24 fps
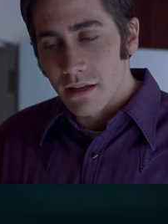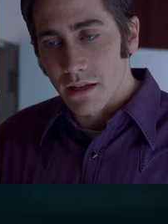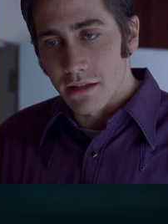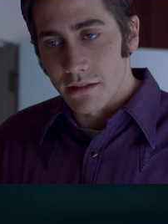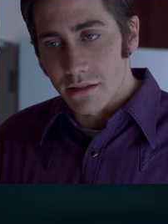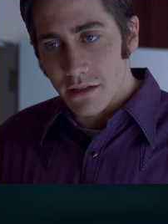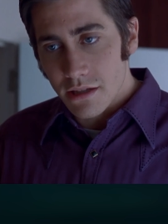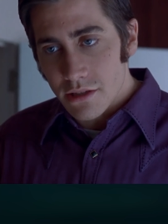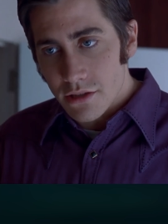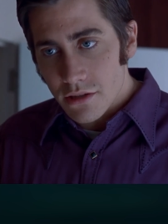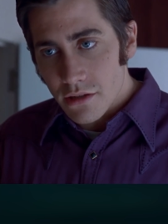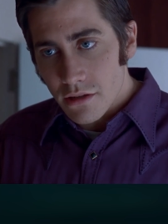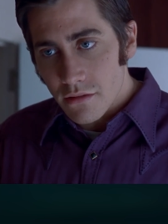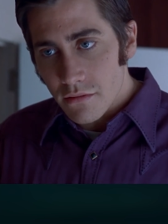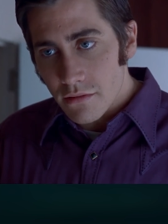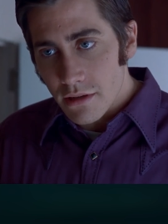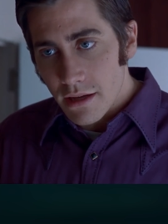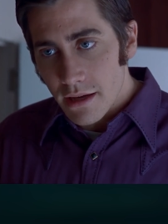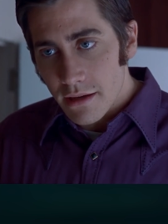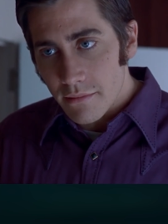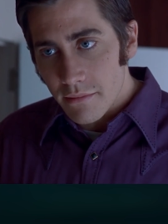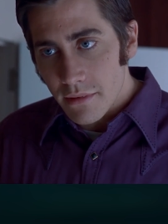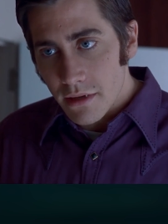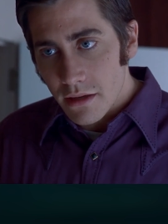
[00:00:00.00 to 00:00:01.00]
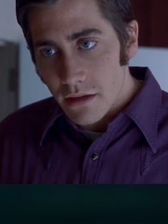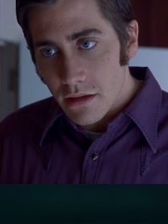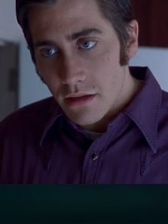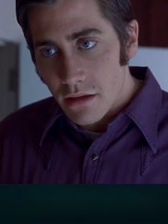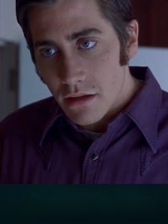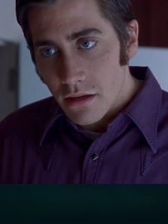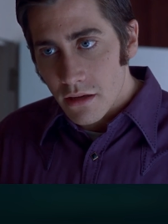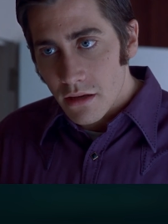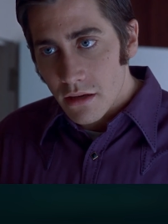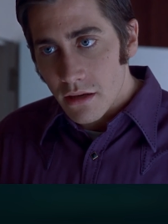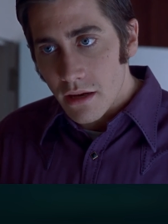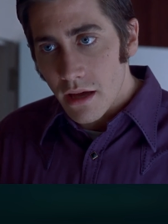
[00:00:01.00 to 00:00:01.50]
That teacher don't like me.
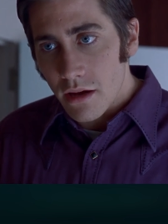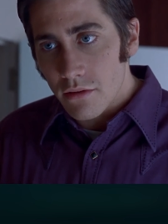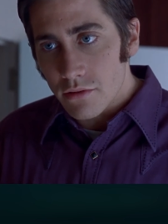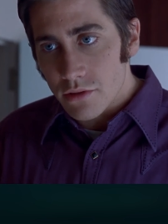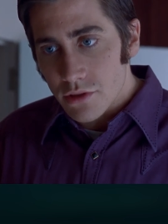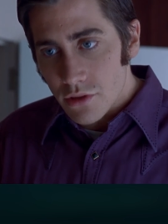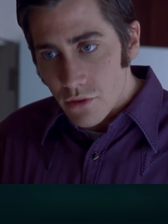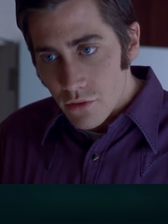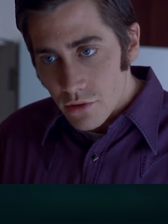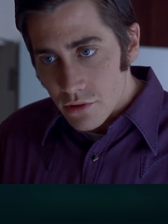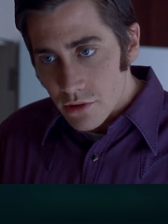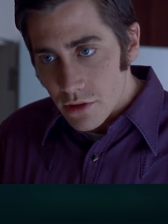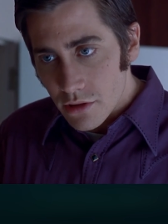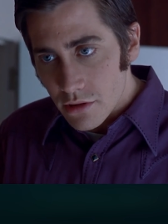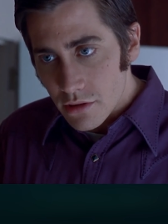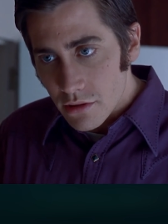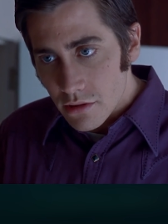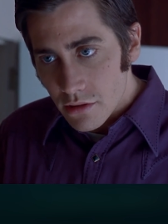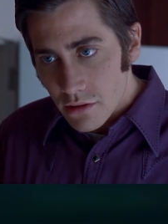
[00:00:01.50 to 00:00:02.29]
Right. Now it's your turn.